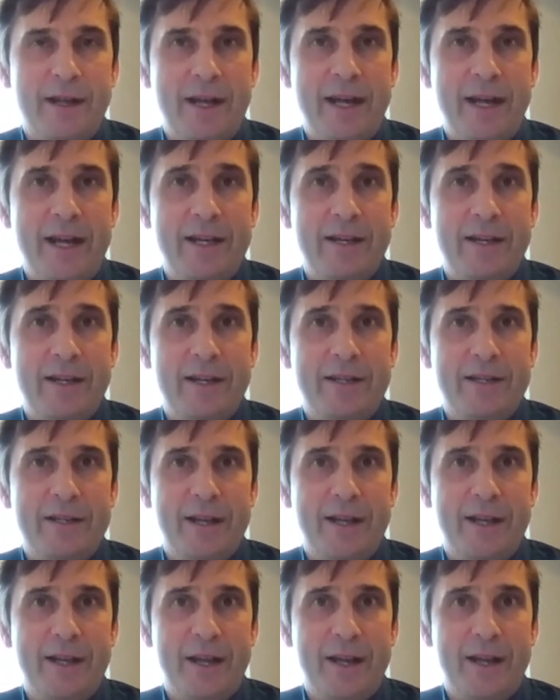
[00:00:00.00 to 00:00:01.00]
And
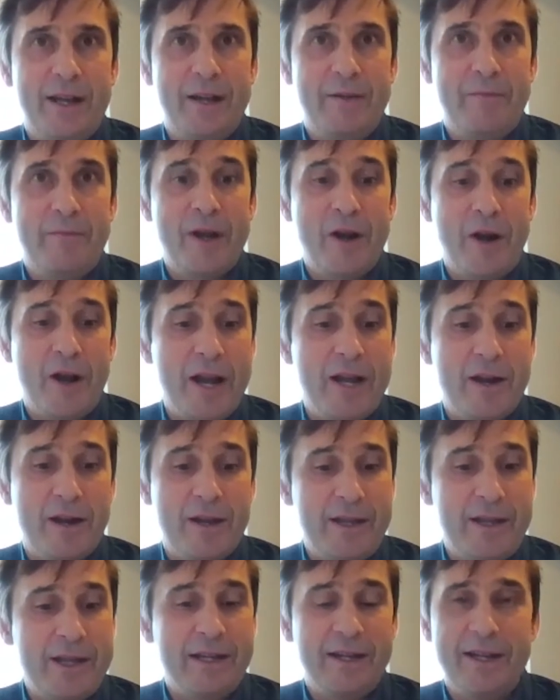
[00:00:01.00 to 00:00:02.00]
I
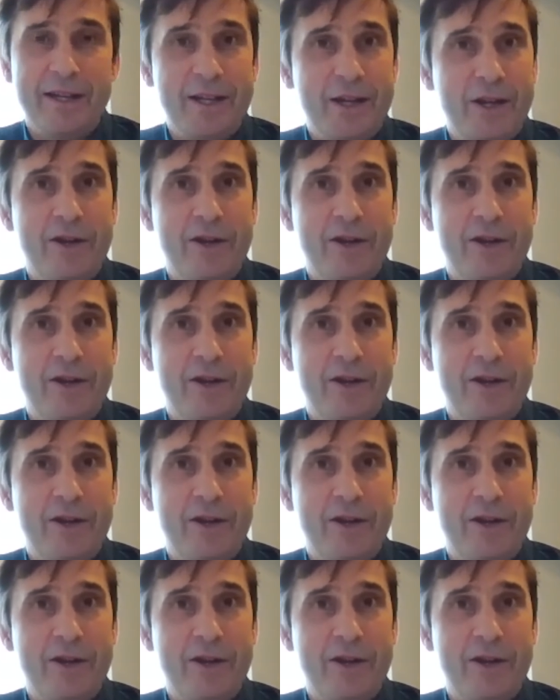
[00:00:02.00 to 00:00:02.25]
think